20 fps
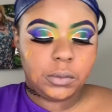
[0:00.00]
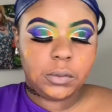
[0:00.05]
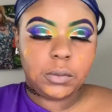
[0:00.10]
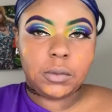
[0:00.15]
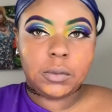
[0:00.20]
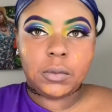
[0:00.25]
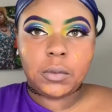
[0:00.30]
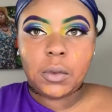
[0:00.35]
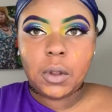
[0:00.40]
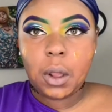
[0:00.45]

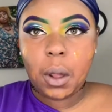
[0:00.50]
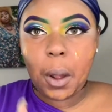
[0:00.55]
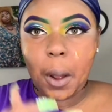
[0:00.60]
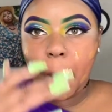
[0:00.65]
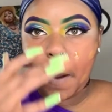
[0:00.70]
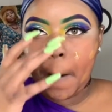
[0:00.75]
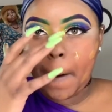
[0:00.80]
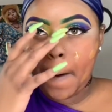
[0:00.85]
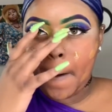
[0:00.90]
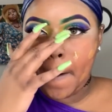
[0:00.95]
So we're just
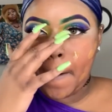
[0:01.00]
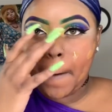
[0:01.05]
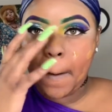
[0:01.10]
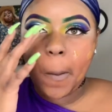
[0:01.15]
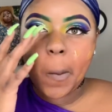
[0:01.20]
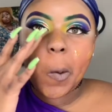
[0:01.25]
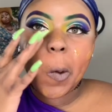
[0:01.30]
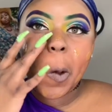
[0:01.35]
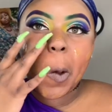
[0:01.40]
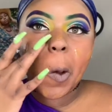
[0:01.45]
applying
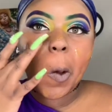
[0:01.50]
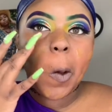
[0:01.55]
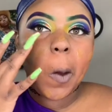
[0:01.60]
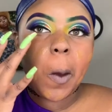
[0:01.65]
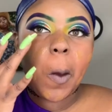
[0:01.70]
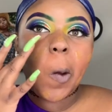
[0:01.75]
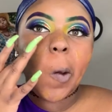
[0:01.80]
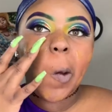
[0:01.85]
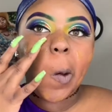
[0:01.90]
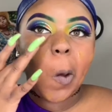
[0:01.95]
that
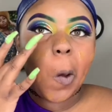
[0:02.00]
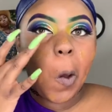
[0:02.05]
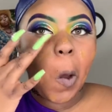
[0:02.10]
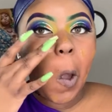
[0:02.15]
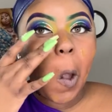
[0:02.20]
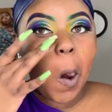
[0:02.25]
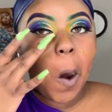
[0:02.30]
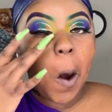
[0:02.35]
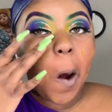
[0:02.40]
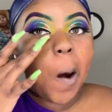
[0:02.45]

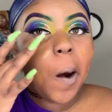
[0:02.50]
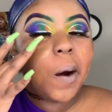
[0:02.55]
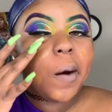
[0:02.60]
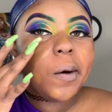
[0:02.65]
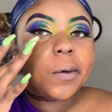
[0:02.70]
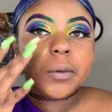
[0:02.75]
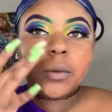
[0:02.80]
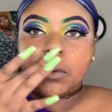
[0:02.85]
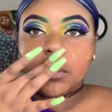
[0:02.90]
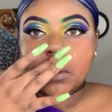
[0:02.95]
355 Fit
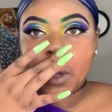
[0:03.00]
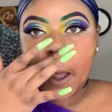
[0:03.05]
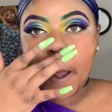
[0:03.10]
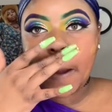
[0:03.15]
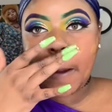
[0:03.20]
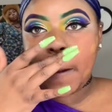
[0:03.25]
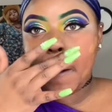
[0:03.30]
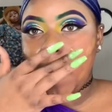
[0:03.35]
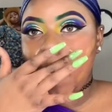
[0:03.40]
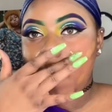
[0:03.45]
Me
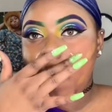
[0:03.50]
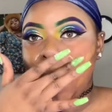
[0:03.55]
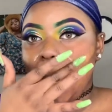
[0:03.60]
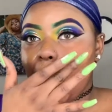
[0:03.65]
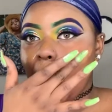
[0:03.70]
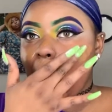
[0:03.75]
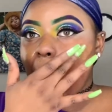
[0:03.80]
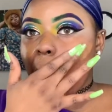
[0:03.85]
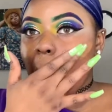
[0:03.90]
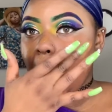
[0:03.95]

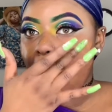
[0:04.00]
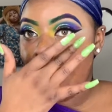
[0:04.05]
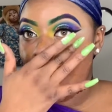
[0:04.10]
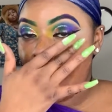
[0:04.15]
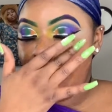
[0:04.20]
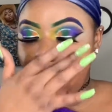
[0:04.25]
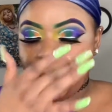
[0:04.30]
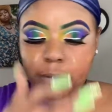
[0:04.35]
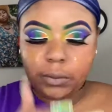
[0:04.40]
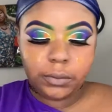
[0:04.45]

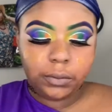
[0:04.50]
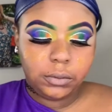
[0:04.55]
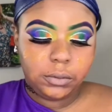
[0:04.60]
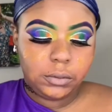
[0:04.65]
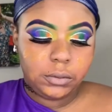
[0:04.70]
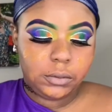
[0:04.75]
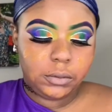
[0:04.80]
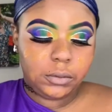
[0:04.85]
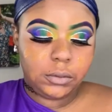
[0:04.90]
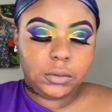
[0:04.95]
foundation. We
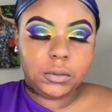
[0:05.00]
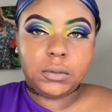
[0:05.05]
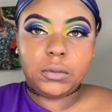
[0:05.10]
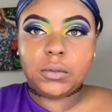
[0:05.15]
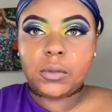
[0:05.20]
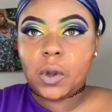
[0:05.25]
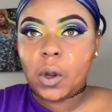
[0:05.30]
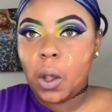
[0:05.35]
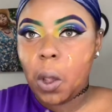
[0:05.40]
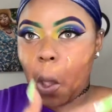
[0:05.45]
don't want to
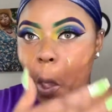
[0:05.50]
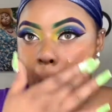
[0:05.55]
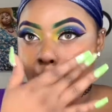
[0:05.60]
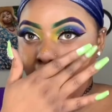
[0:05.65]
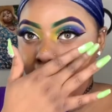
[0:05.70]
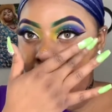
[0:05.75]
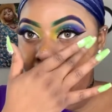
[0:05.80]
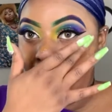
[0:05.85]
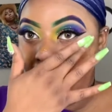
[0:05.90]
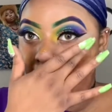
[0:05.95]
do too
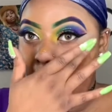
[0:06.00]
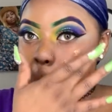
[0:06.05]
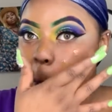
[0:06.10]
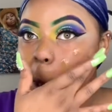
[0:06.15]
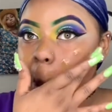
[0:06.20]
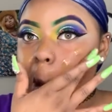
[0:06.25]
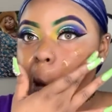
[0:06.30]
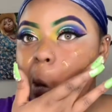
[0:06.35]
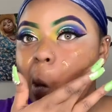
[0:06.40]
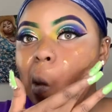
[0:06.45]
much as far as
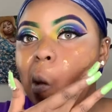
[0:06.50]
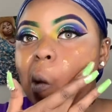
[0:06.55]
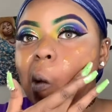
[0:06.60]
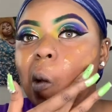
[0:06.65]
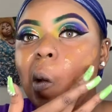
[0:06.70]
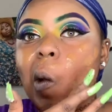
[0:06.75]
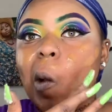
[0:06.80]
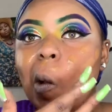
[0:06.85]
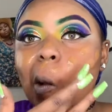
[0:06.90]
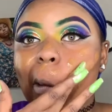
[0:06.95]
like
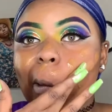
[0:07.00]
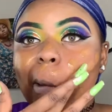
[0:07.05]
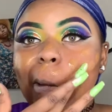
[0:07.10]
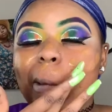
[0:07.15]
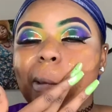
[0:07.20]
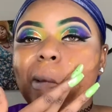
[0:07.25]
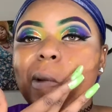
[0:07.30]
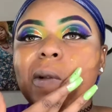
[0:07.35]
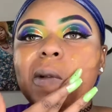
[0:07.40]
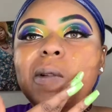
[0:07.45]
foundation.
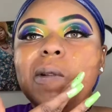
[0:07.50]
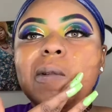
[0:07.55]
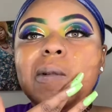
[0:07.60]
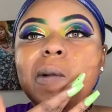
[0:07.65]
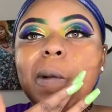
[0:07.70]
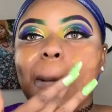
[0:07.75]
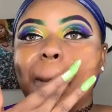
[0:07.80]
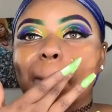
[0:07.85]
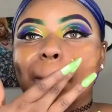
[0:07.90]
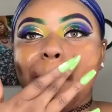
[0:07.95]
People
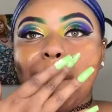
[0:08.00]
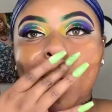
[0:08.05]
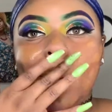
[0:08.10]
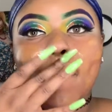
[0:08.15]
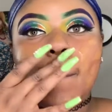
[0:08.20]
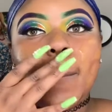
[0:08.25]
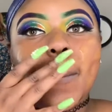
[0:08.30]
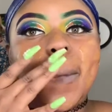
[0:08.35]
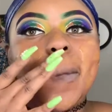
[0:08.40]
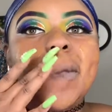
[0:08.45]
always say like, oh, you
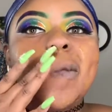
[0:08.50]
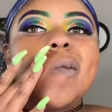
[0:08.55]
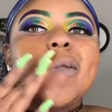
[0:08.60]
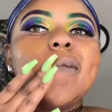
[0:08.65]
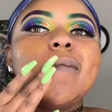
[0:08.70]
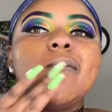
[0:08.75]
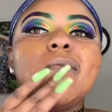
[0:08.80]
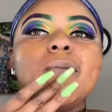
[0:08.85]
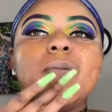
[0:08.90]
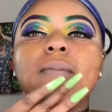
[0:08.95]
have a lot of
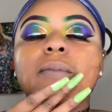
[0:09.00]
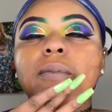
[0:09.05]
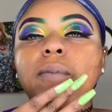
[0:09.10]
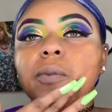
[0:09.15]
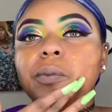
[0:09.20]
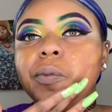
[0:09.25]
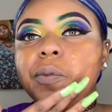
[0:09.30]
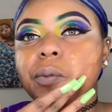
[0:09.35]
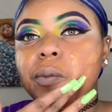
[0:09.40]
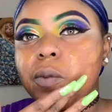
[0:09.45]
makeup
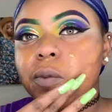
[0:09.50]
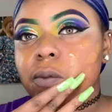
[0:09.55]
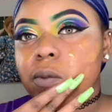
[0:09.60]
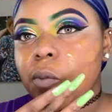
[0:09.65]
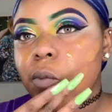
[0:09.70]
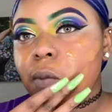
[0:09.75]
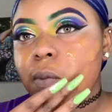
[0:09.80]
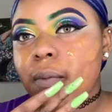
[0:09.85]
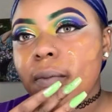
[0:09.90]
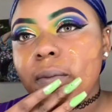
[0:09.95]
on,
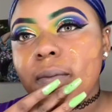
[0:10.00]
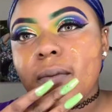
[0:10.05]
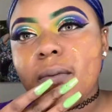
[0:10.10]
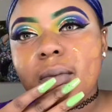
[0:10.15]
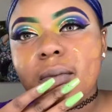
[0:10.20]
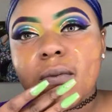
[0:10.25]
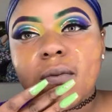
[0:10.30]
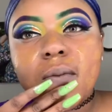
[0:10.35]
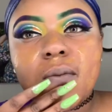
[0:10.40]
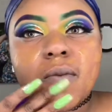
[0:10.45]
to other
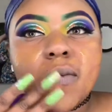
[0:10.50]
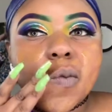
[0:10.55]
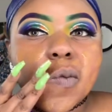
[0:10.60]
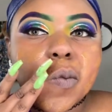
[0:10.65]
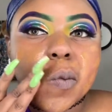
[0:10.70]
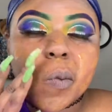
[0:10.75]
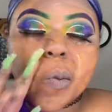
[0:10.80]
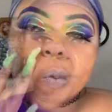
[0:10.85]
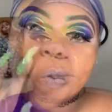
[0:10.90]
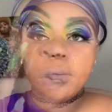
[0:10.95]
makeup
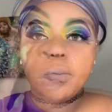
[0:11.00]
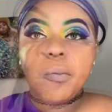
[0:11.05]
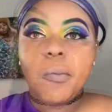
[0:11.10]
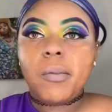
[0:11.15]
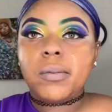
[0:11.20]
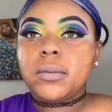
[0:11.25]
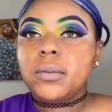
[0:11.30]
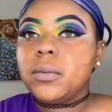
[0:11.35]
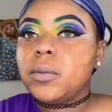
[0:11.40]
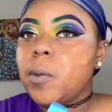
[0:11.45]
artists or
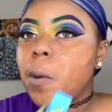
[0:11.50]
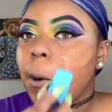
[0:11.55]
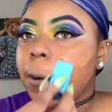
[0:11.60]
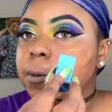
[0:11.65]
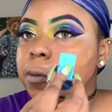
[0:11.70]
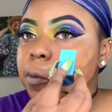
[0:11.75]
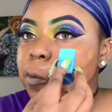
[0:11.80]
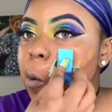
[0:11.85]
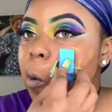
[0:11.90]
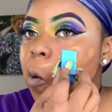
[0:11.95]
stuff like
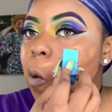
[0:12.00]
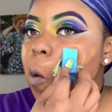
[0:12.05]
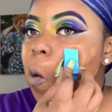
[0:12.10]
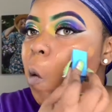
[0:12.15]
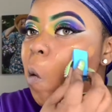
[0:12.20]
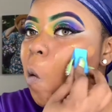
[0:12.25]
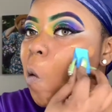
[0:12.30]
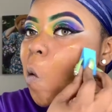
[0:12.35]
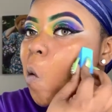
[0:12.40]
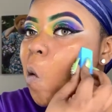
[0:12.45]
that.
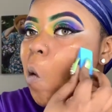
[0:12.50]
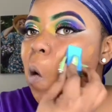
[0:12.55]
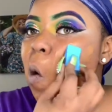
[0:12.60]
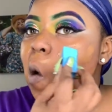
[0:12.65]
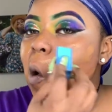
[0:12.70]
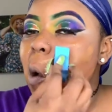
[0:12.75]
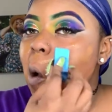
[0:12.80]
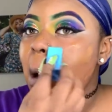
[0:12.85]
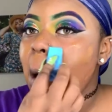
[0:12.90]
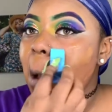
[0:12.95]
We don't have to
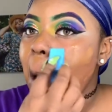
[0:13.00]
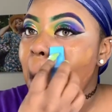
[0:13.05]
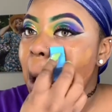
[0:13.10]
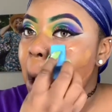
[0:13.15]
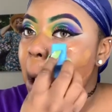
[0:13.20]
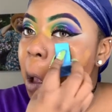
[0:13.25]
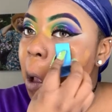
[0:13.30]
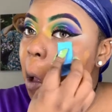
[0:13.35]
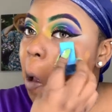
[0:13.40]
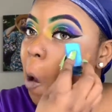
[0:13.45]
worry
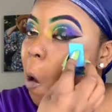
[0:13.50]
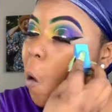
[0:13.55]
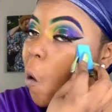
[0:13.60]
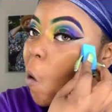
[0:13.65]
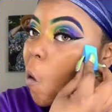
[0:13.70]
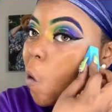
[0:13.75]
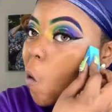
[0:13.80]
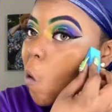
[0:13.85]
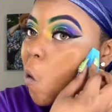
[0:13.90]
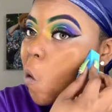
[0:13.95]
about
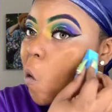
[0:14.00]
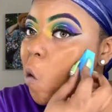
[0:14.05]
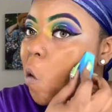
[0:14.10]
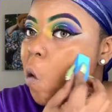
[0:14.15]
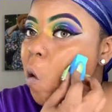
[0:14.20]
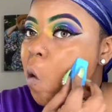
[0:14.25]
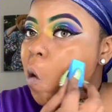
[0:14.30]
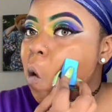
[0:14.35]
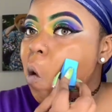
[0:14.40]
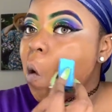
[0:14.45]
that. We're
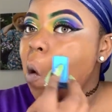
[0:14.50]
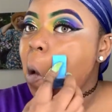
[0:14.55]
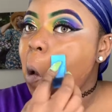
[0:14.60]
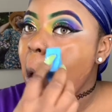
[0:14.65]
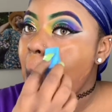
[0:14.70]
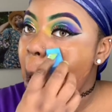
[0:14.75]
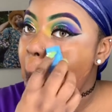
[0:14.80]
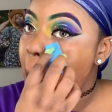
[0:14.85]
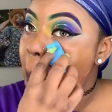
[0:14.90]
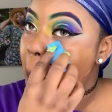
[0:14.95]
just going to use a
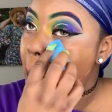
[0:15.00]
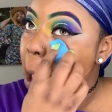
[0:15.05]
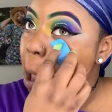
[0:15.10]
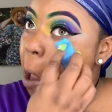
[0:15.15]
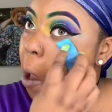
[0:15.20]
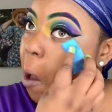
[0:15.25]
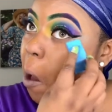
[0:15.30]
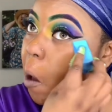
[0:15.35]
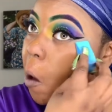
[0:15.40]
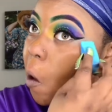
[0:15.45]
little bit of
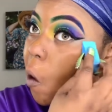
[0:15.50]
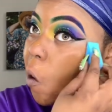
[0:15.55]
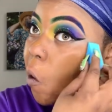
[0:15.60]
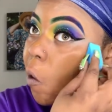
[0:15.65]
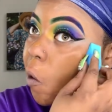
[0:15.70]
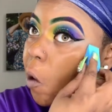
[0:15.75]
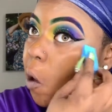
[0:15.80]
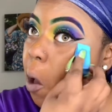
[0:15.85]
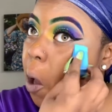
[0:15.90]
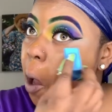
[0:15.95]
foundation
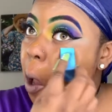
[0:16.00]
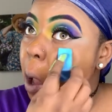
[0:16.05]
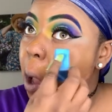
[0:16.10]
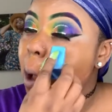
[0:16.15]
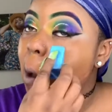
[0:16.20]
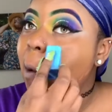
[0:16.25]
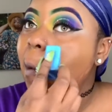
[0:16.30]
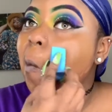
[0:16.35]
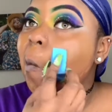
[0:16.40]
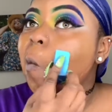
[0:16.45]
since we're
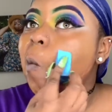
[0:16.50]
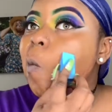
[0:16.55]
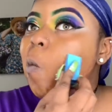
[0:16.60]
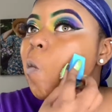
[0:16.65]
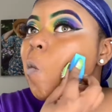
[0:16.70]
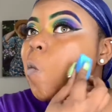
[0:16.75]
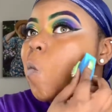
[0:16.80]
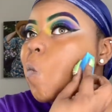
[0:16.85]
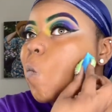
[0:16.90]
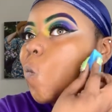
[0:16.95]
going to go
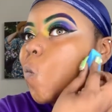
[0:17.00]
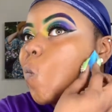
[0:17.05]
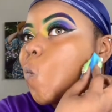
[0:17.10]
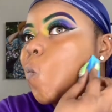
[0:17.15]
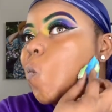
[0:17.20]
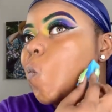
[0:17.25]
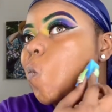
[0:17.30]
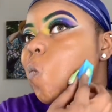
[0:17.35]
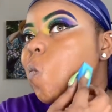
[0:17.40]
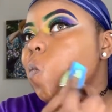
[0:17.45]
back and
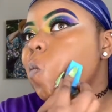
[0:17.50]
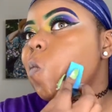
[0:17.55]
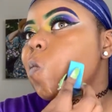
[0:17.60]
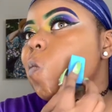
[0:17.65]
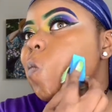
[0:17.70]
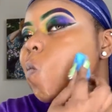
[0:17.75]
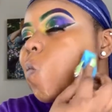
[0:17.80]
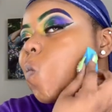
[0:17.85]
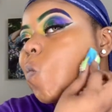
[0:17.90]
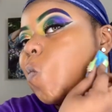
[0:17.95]

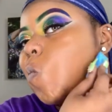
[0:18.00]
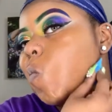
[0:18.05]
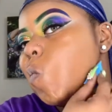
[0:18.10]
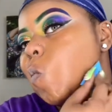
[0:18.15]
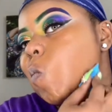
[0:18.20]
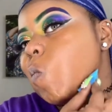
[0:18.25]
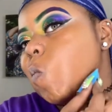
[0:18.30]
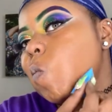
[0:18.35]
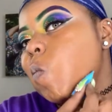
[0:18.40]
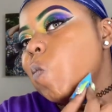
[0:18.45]
highlight
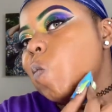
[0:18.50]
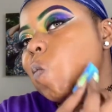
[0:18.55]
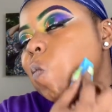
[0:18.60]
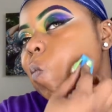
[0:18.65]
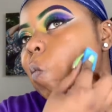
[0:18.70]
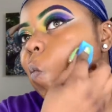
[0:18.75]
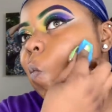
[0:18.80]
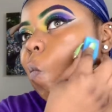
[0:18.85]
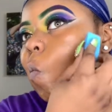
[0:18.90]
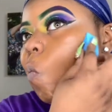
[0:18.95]
and
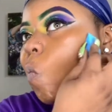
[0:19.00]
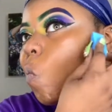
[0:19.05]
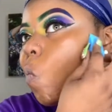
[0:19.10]
contour.